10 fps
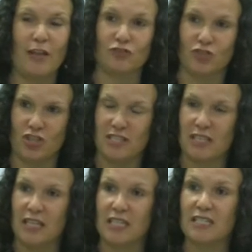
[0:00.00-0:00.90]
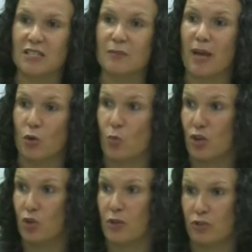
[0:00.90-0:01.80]
and she said, it doesn't matter
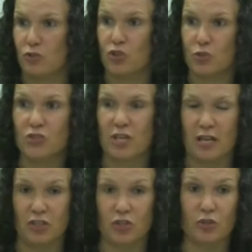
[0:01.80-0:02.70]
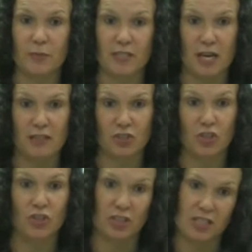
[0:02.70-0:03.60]
what career you choose, Tanya. You could be a
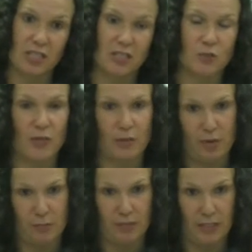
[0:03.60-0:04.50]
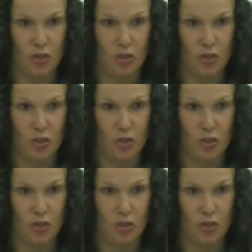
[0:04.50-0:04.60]
doctor, you're going to need to speak in public.